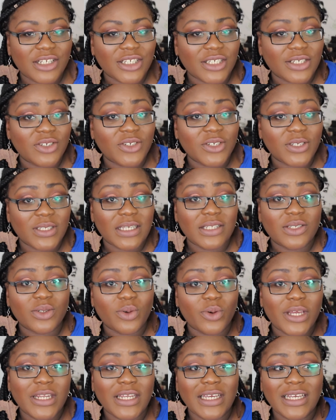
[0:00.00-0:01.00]
just because your skin's
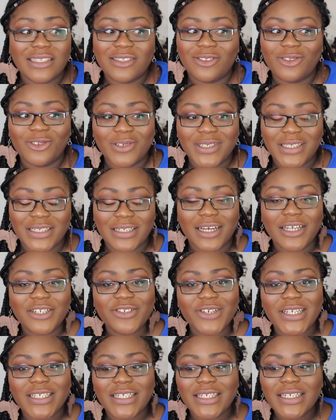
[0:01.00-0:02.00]
oily, it's not
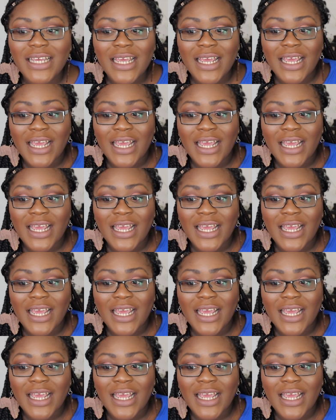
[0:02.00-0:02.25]
dehydrated.